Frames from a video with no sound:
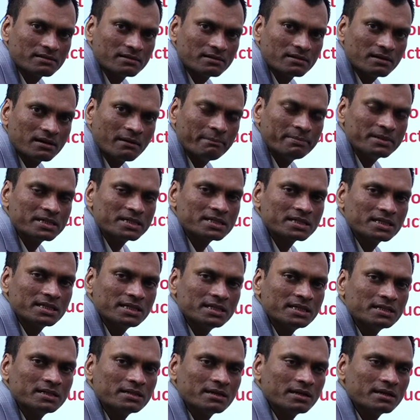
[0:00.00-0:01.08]
a bit
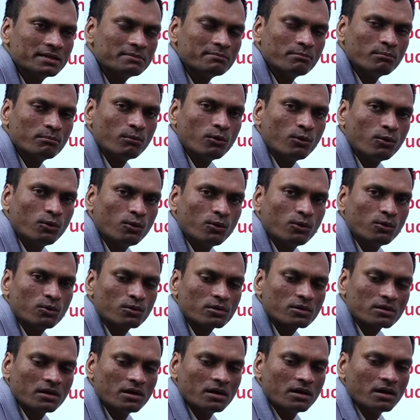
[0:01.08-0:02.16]
in
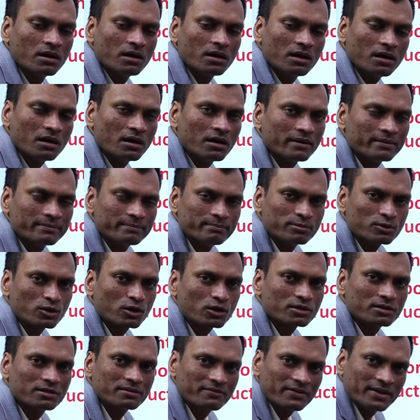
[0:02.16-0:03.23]
more
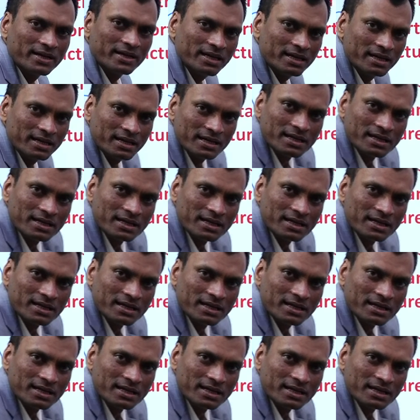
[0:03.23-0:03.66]
broader way